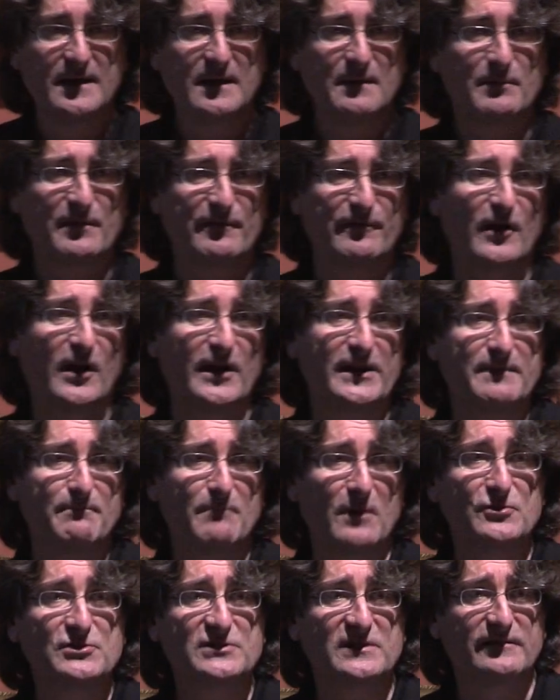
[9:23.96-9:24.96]
provided
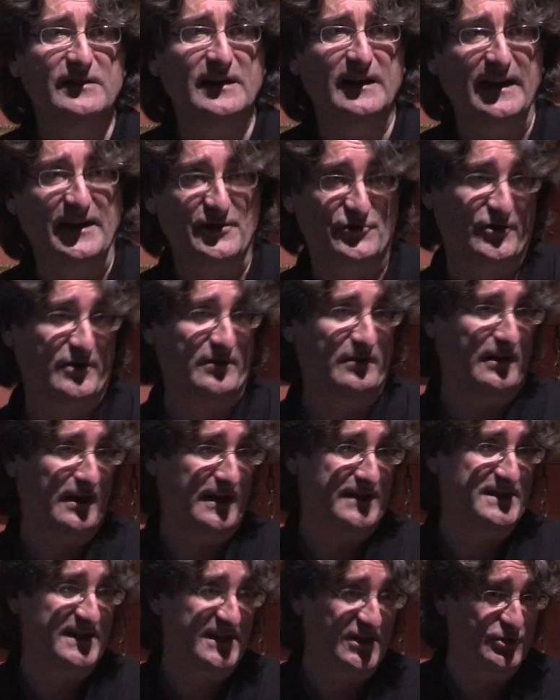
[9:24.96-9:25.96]
most of the electrical
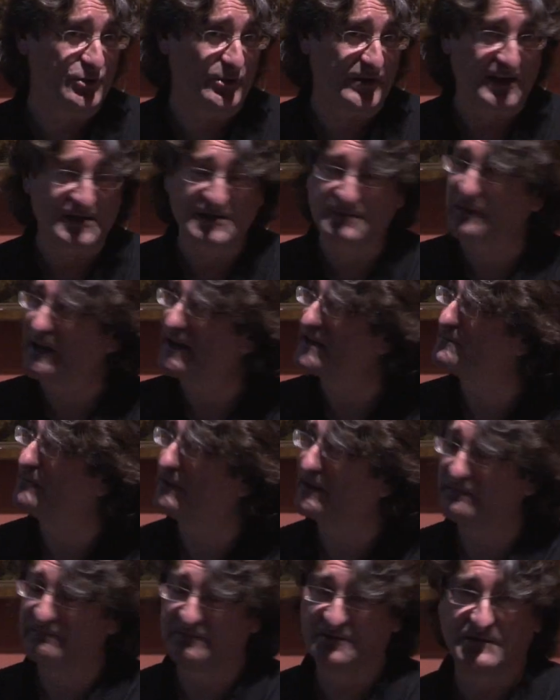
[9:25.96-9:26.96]
lighting, as you'd expect,
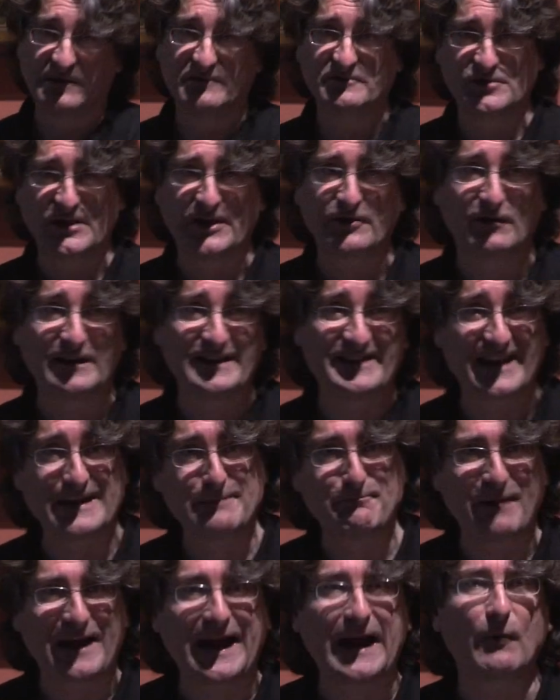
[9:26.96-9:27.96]
but generally they
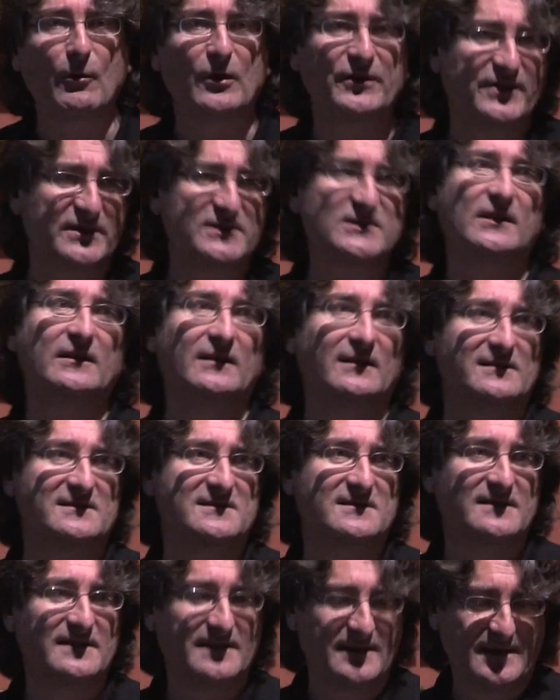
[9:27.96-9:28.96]
powered the
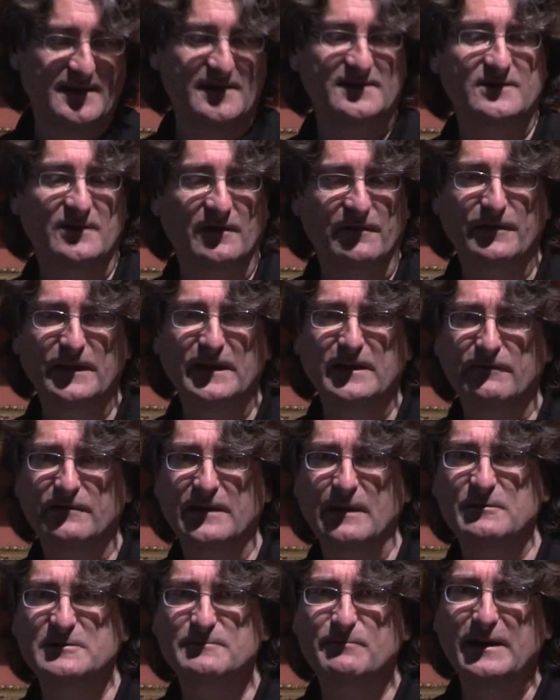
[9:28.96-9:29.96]
tunnels. So think of
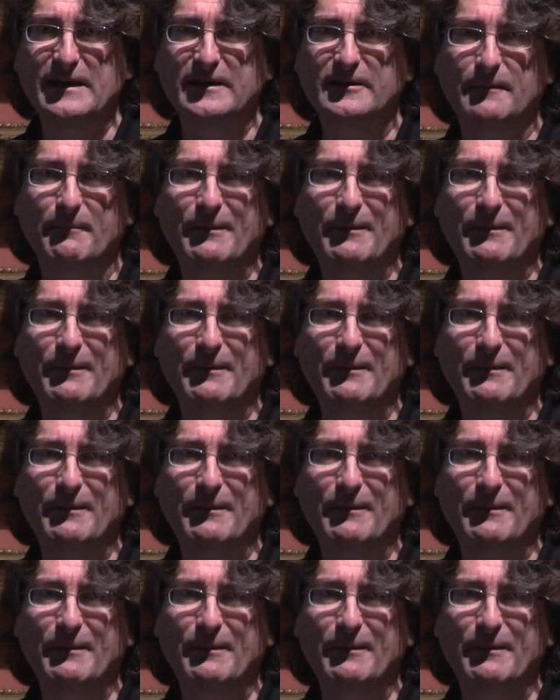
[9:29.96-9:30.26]
them as being the